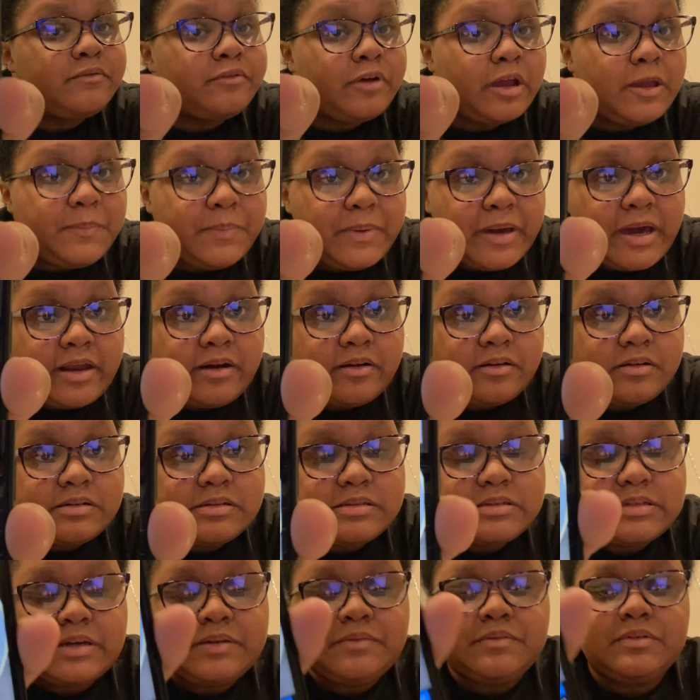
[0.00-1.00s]
great
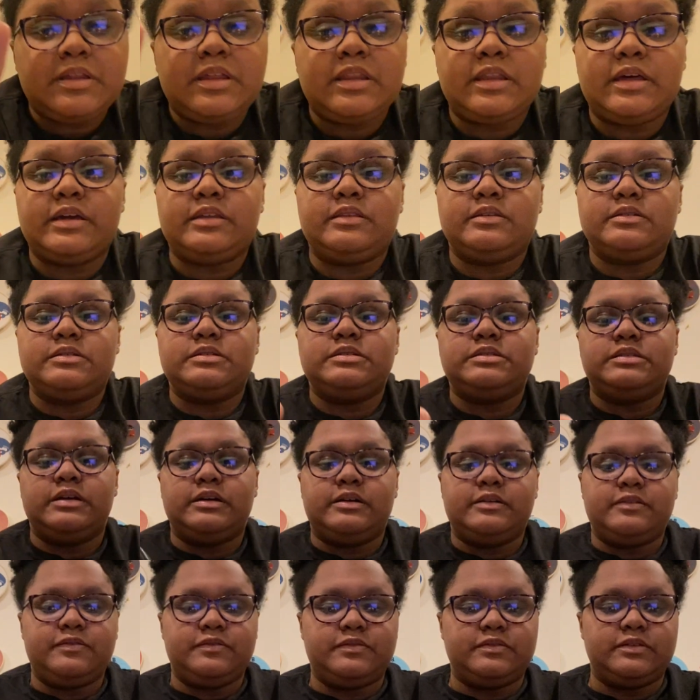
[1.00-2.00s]
patterns. I really like their
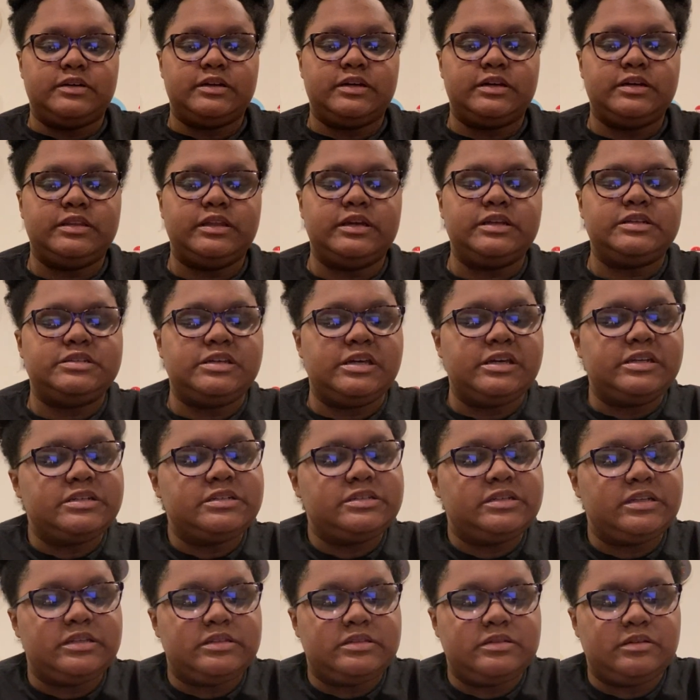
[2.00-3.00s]
stuff. They changed
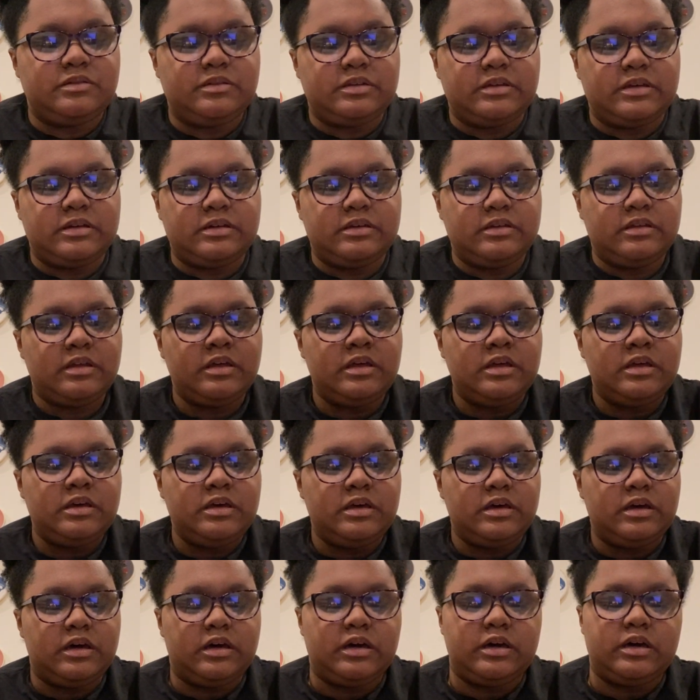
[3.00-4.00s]
it so
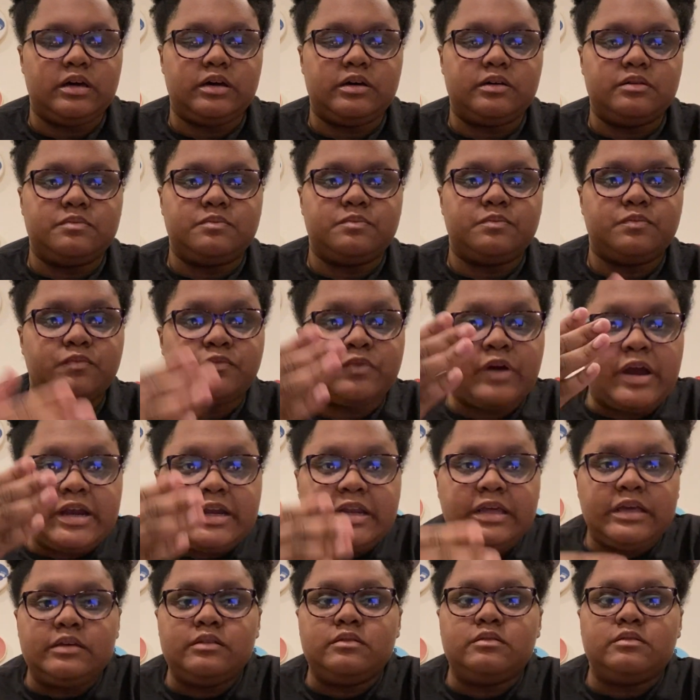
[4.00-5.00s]
the
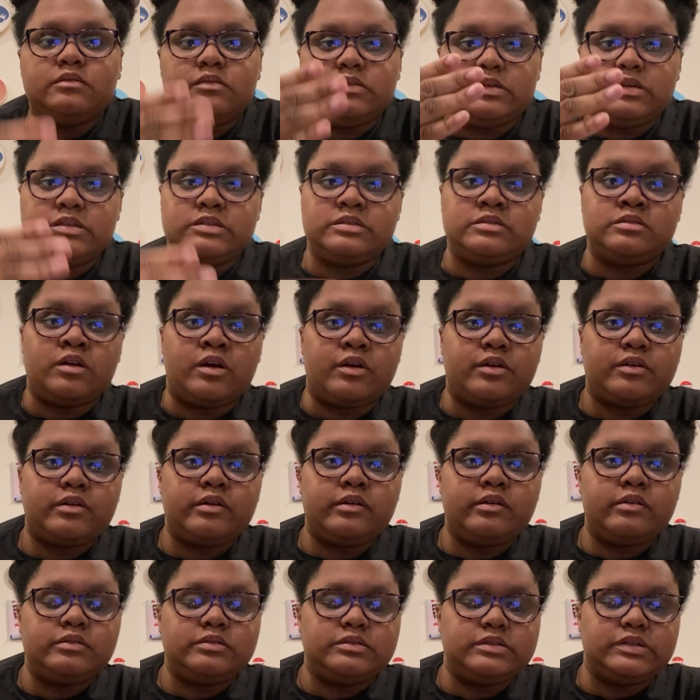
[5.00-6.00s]
writing is
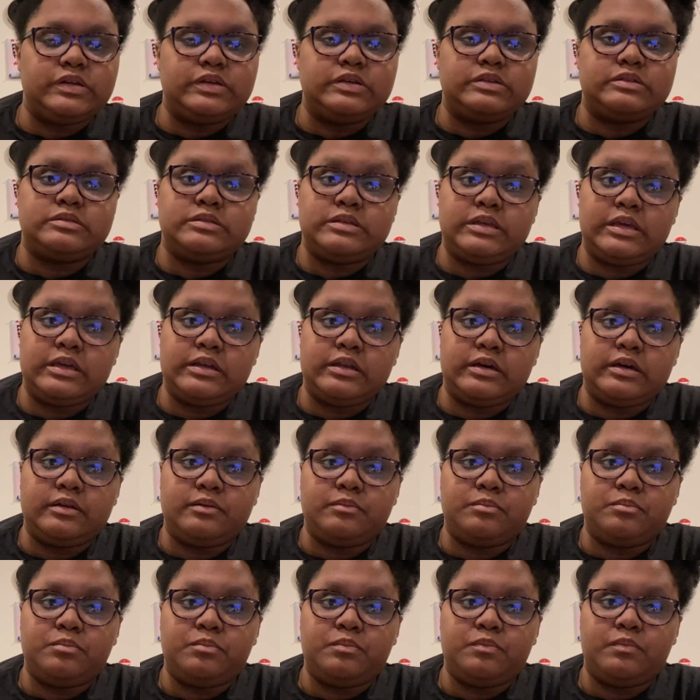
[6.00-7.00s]
darker, so you can see it
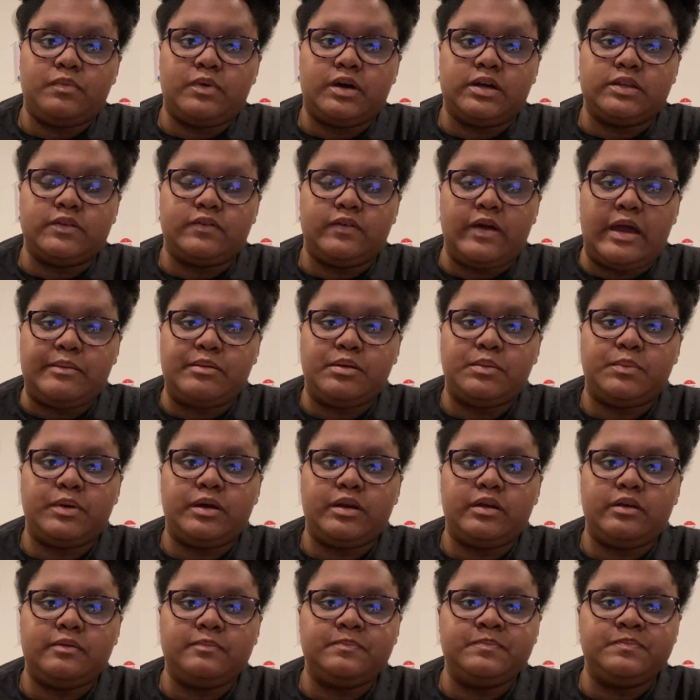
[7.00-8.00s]
on the fabric
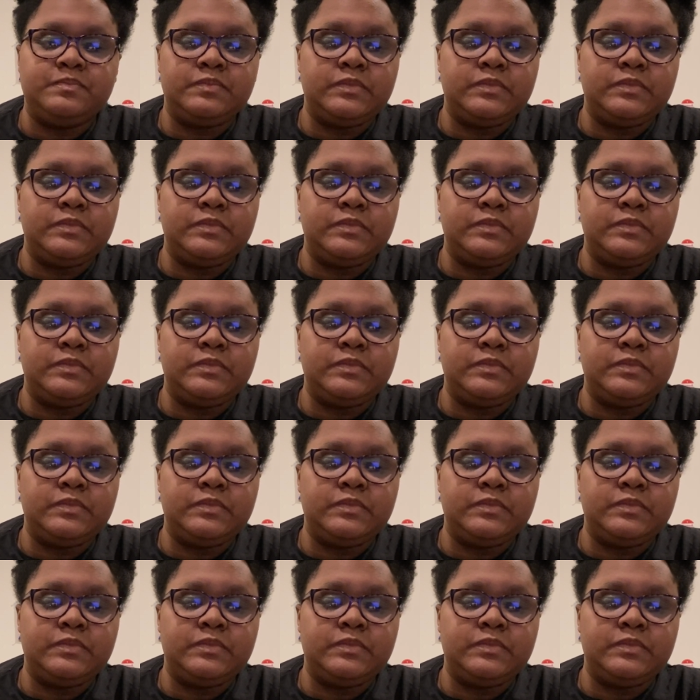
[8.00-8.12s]
better.